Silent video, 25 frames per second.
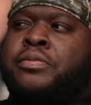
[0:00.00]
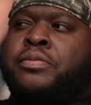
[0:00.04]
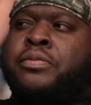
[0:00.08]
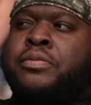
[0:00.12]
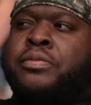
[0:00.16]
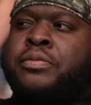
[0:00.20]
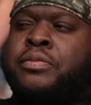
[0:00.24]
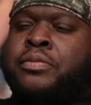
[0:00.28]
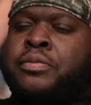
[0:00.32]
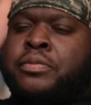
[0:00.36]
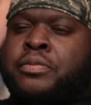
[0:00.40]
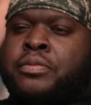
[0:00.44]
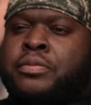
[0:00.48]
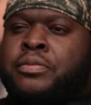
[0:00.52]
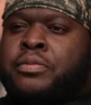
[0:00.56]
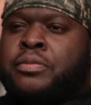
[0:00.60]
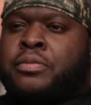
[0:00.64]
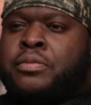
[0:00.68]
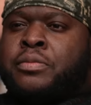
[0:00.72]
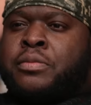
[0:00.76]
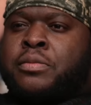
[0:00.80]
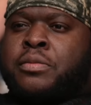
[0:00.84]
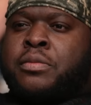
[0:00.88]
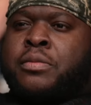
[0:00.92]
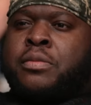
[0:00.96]
There he
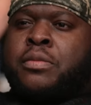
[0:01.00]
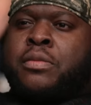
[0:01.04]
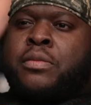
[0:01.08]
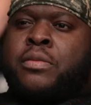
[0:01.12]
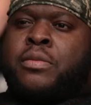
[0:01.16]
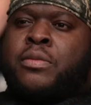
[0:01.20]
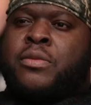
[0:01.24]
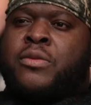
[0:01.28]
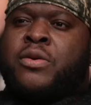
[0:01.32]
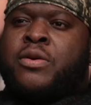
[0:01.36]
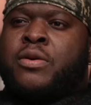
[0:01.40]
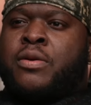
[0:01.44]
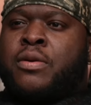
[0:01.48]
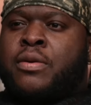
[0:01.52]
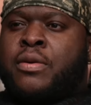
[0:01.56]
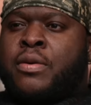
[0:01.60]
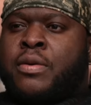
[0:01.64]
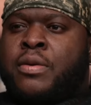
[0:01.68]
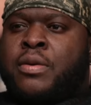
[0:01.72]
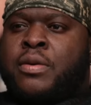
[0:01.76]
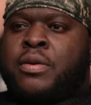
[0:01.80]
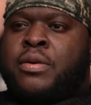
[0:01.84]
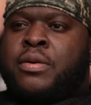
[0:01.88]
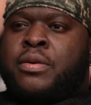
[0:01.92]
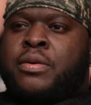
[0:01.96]
is, Iron
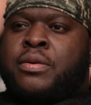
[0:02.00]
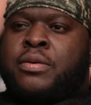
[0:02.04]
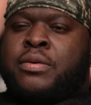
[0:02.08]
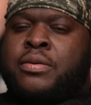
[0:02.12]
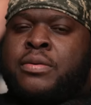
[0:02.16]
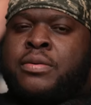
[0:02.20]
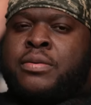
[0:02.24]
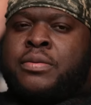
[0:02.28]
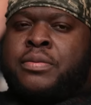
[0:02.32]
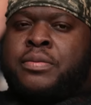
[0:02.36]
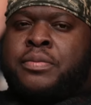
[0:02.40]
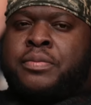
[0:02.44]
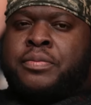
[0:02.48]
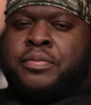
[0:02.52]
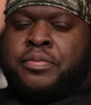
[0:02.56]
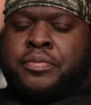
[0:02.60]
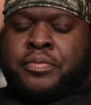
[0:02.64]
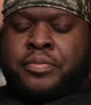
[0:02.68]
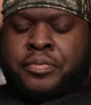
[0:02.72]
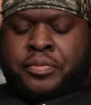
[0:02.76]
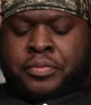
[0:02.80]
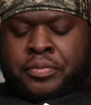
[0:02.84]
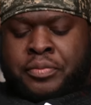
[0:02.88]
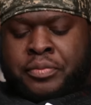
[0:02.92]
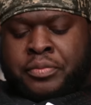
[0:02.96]
Biby,
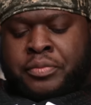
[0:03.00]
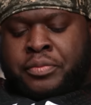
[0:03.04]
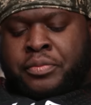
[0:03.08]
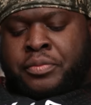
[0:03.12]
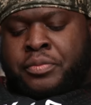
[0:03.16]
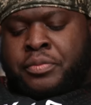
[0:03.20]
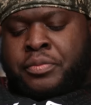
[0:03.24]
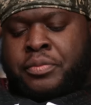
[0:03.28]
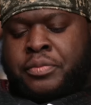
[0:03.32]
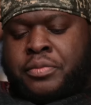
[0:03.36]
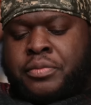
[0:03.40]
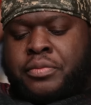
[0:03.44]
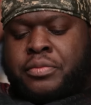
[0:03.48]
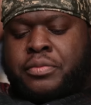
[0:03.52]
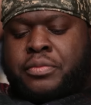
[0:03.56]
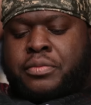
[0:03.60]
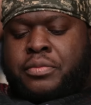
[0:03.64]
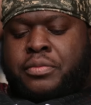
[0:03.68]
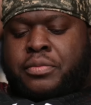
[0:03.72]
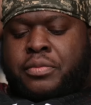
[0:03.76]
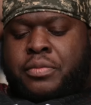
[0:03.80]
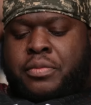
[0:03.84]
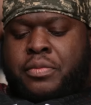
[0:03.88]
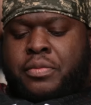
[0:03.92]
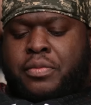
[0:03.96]
Burkina
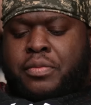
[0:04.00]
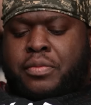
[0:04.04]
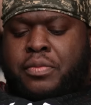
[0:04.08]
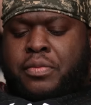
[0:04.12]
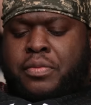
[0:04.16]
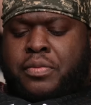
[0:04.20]
Faso.